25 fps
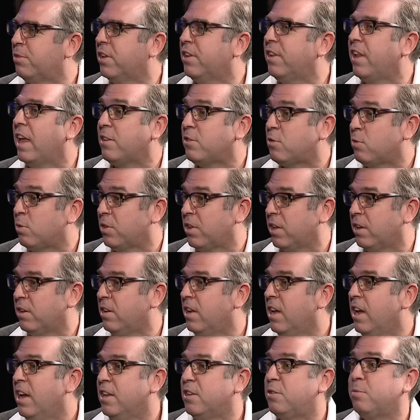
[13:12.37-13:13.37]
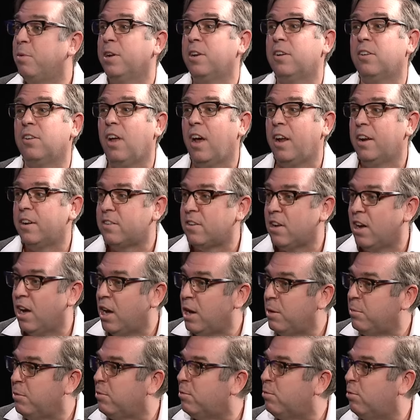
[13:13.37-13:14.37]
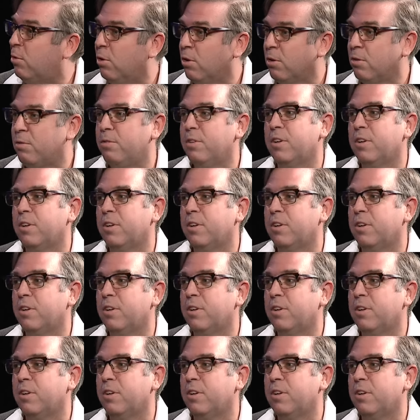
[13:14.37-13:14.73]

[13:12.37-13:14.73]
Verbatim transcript: And that's what they spend a lot of time in fourth,